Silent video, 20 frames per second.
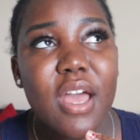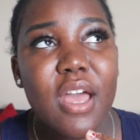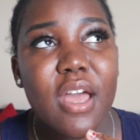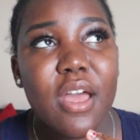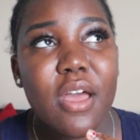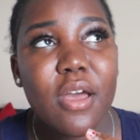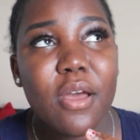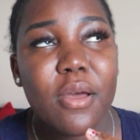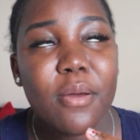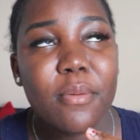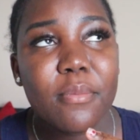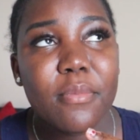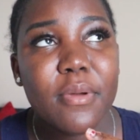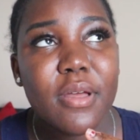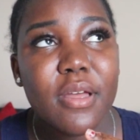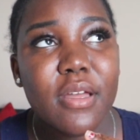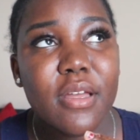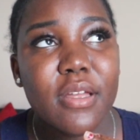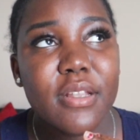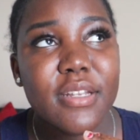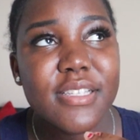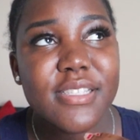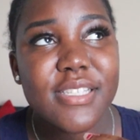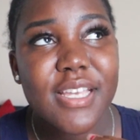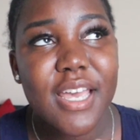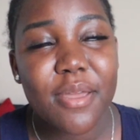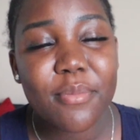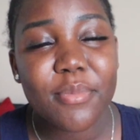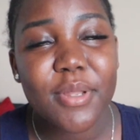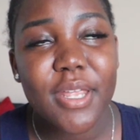the
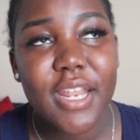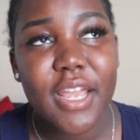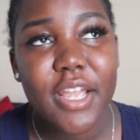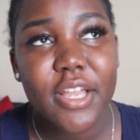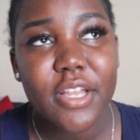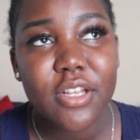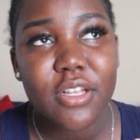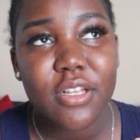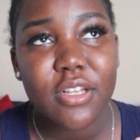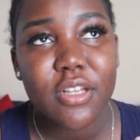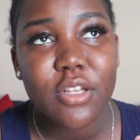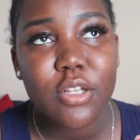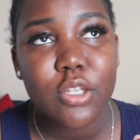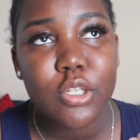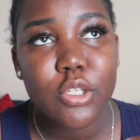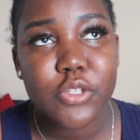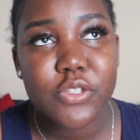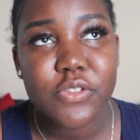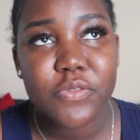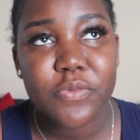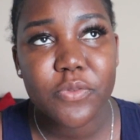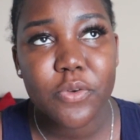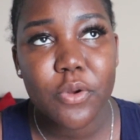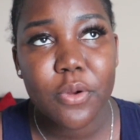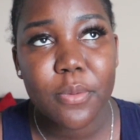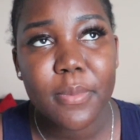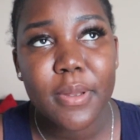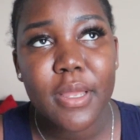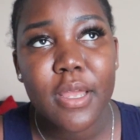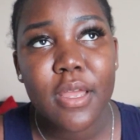time that I closed
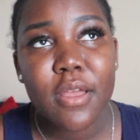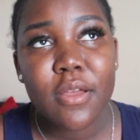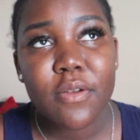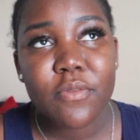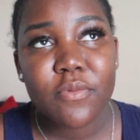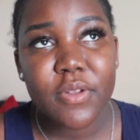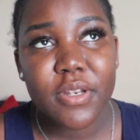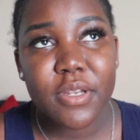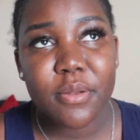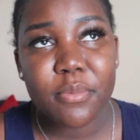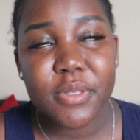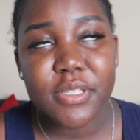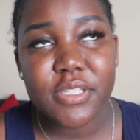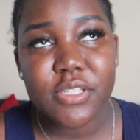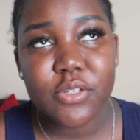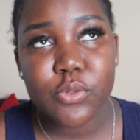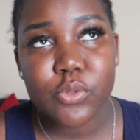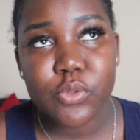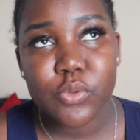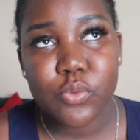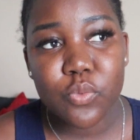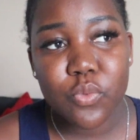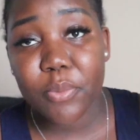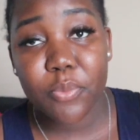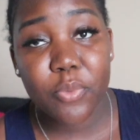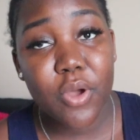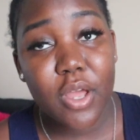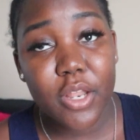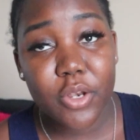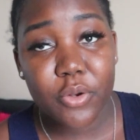from fundamentals,
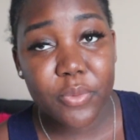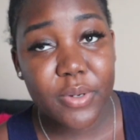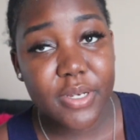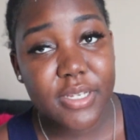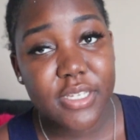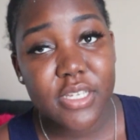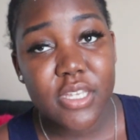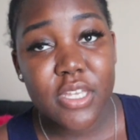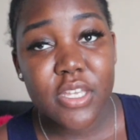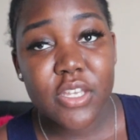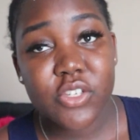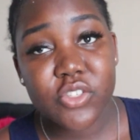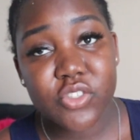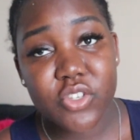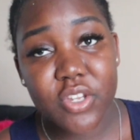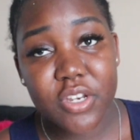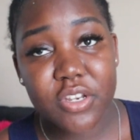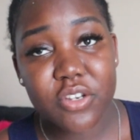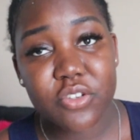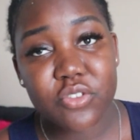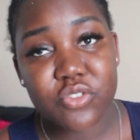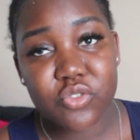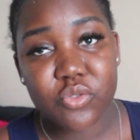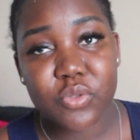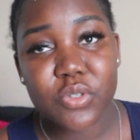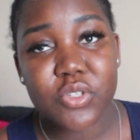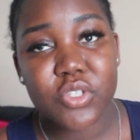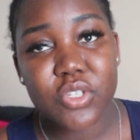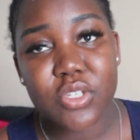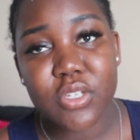people had already started
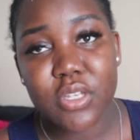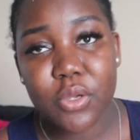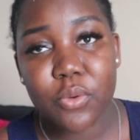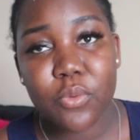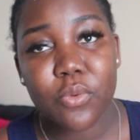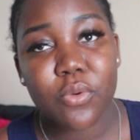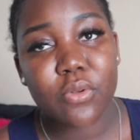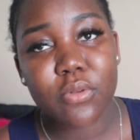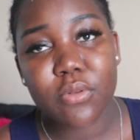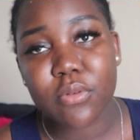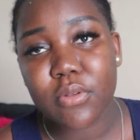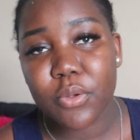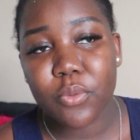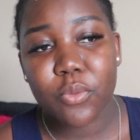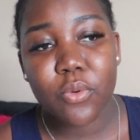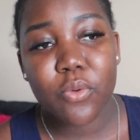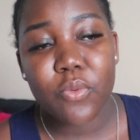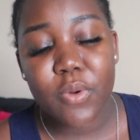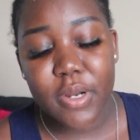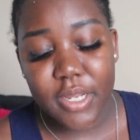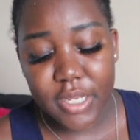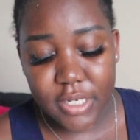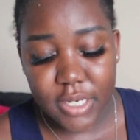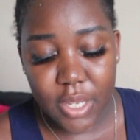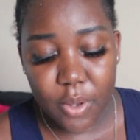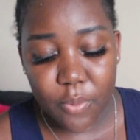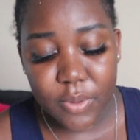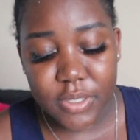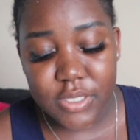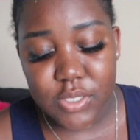nutrition. It won't work
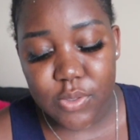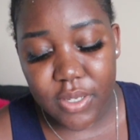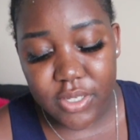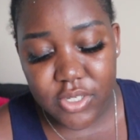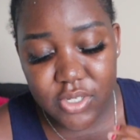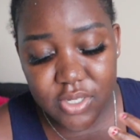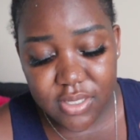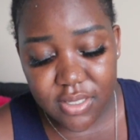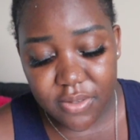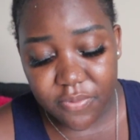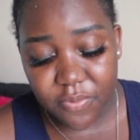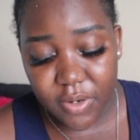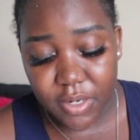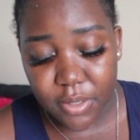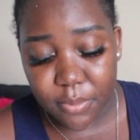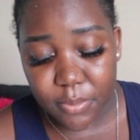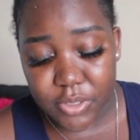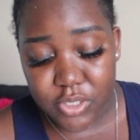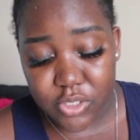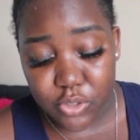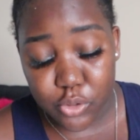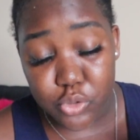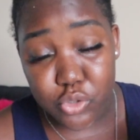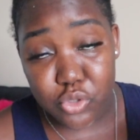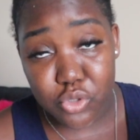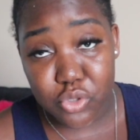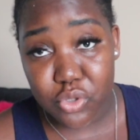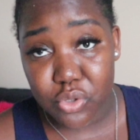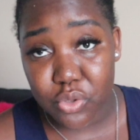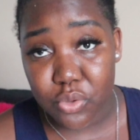that way. So I just did fundamentals
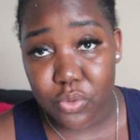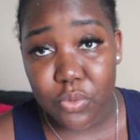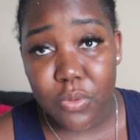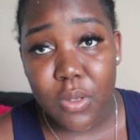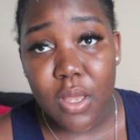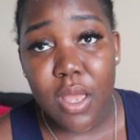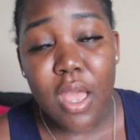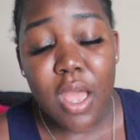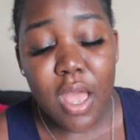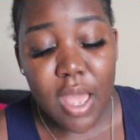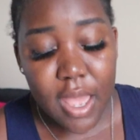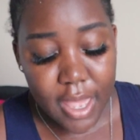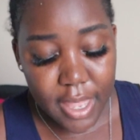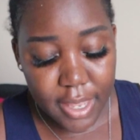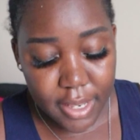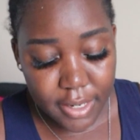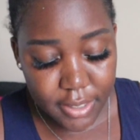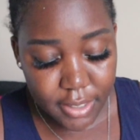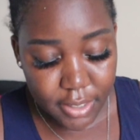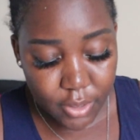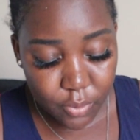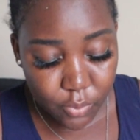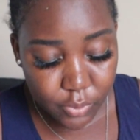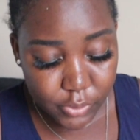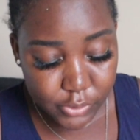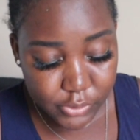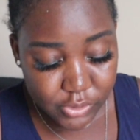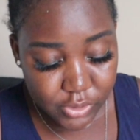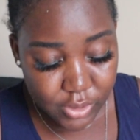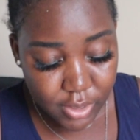2, and it
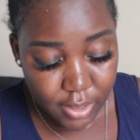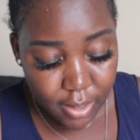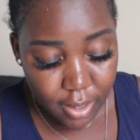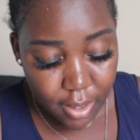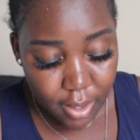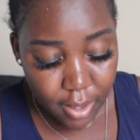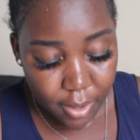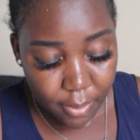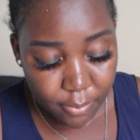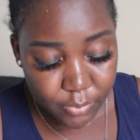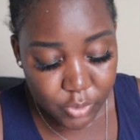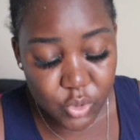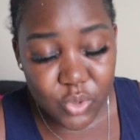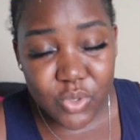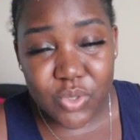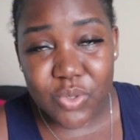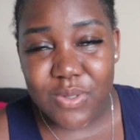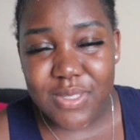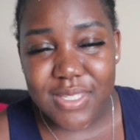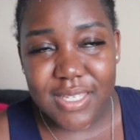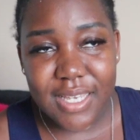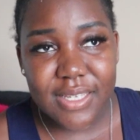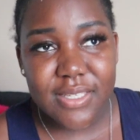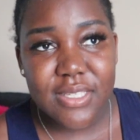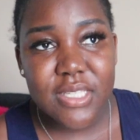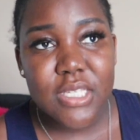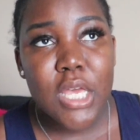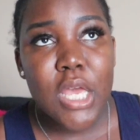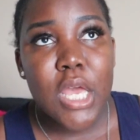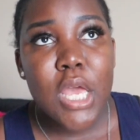was the
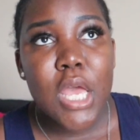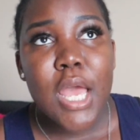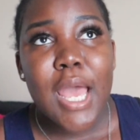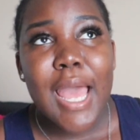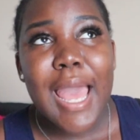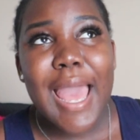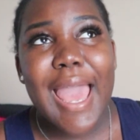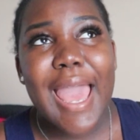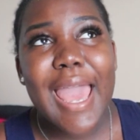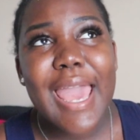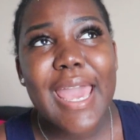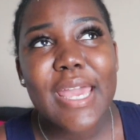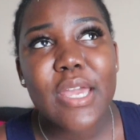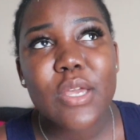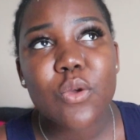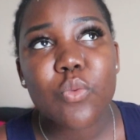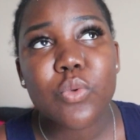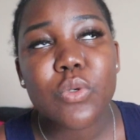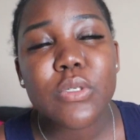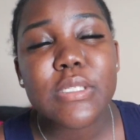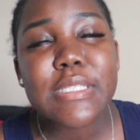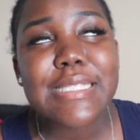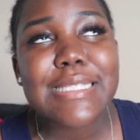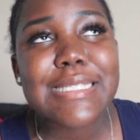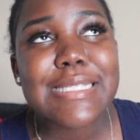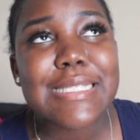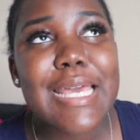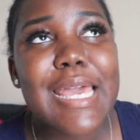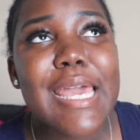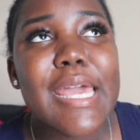226. I would
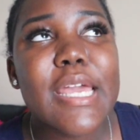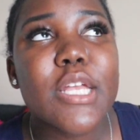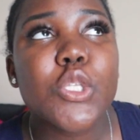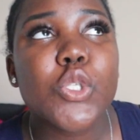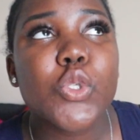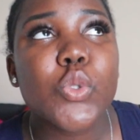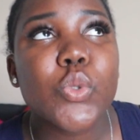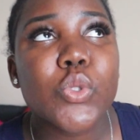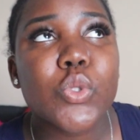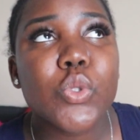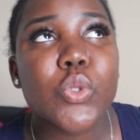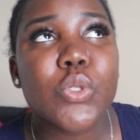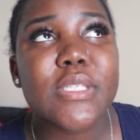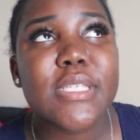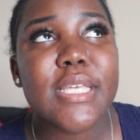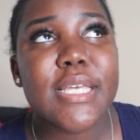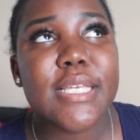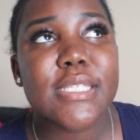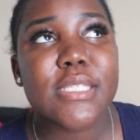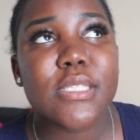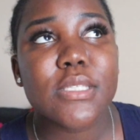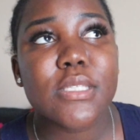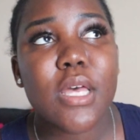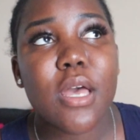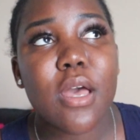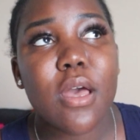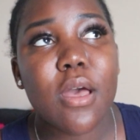say 226.